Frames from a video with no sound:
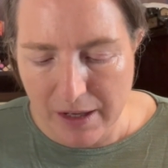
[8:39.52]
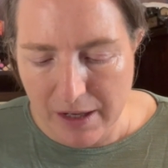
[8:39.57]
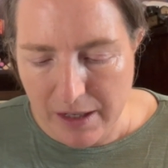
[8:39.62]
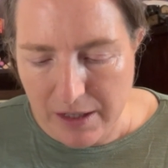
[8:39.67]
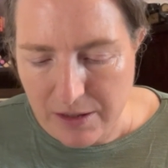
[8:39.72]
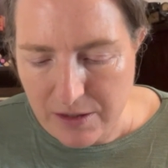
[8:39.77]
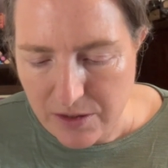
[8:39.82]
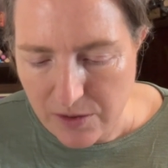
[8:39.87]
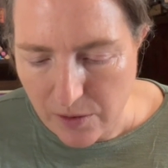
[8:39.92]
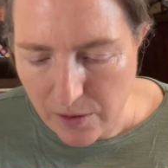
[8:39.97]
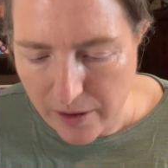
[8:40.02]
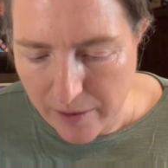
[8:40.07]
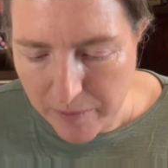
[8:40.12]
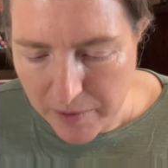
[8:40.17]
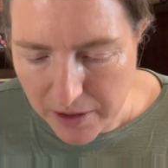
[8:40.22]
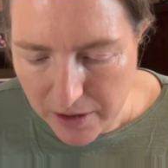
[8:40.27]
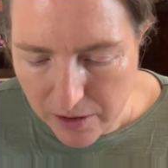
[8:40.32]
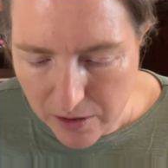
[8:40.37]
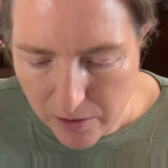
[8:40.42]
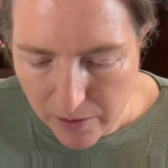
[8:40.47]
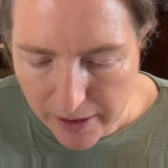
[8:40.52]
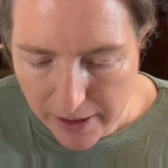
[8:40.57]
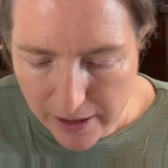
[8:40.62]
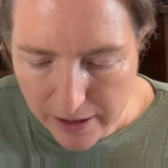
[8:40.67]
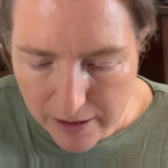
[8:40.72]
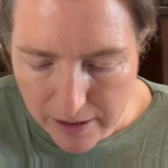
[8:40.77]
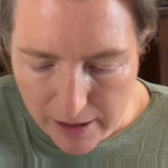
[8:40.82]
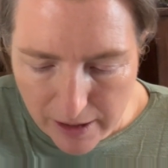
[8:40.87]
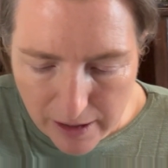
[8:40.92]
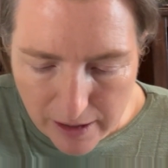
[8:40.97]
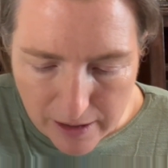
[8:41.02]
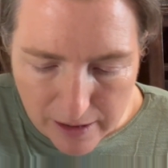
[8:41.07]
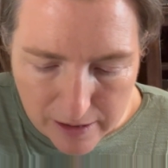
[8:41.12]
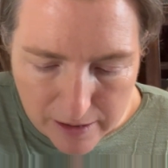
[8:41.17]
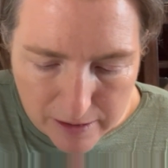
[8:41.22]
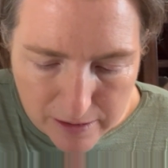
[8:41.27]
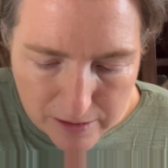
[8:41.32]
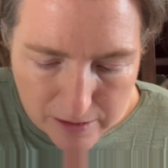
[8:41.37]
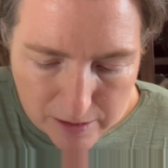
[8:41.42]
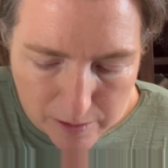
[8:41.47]
So I'm gonna go ahead
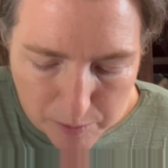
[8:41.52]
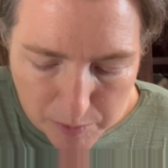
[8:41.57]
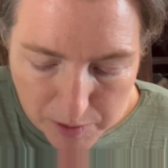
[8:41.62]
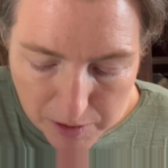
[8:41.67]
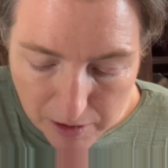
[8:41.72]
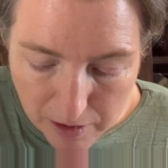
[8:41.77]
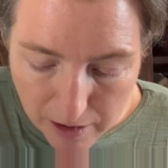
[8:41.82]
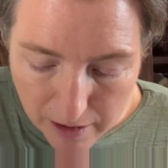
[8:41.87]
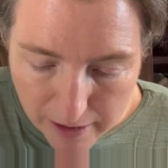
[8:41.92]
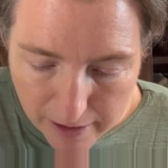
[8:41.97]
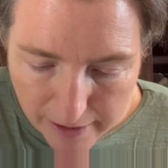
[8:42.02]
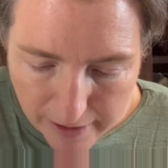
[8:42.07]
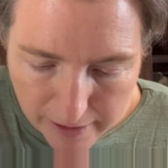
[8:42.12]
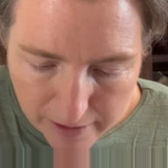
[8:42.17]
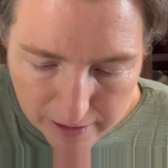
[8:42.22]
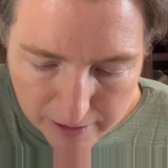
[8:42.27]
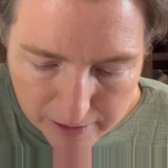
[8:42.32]
and apply